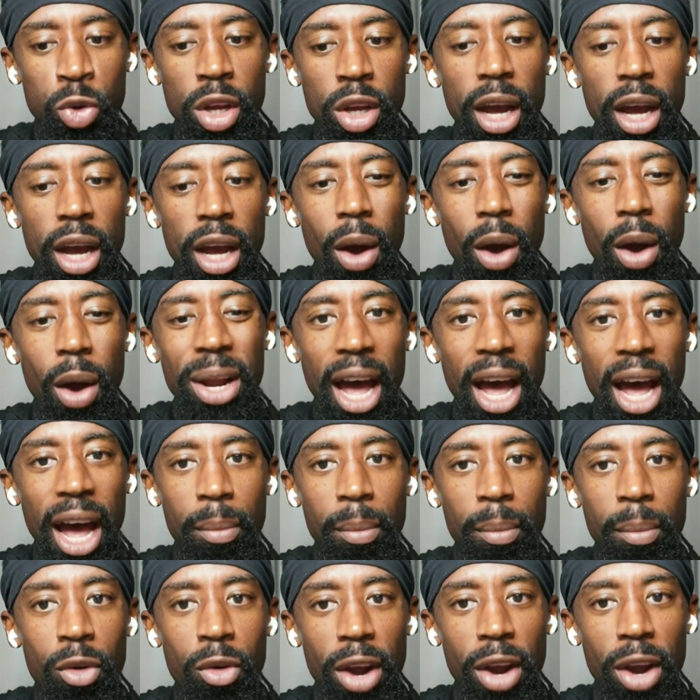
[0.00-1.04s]
I want to hop
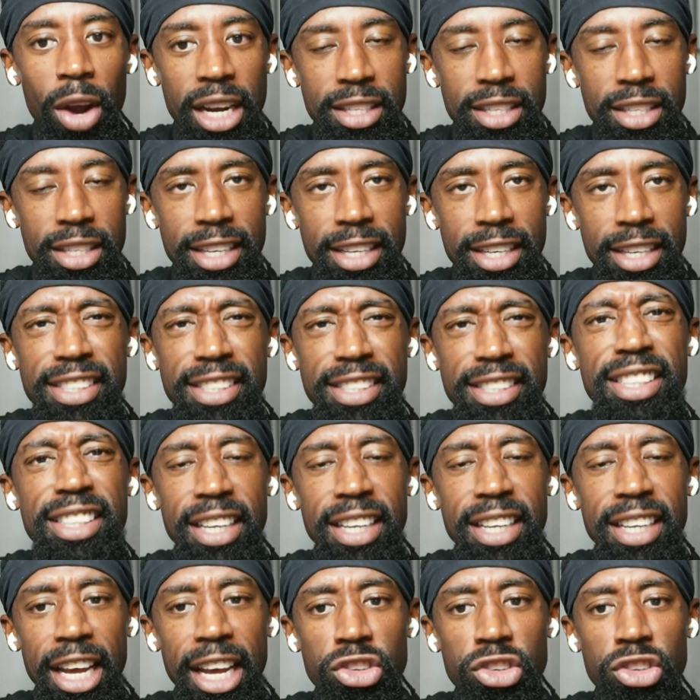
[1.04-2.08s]
right into this. It's
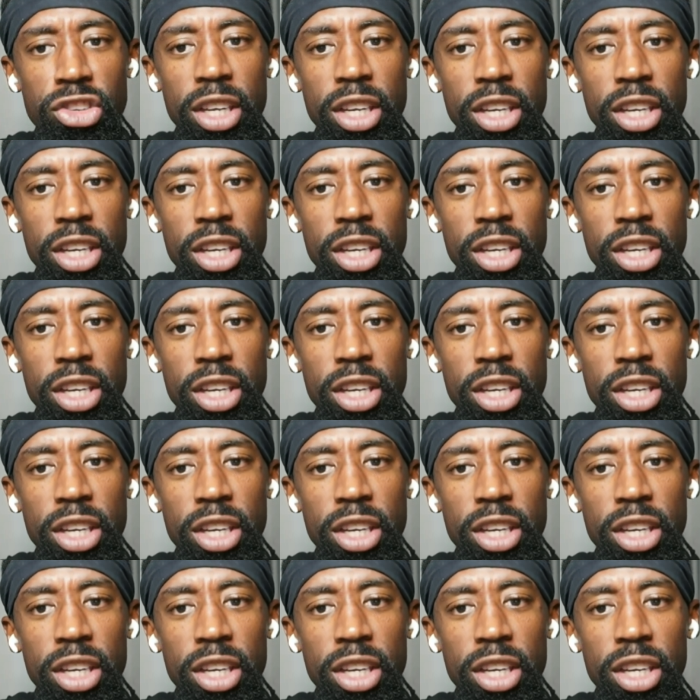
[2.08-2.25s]
electric.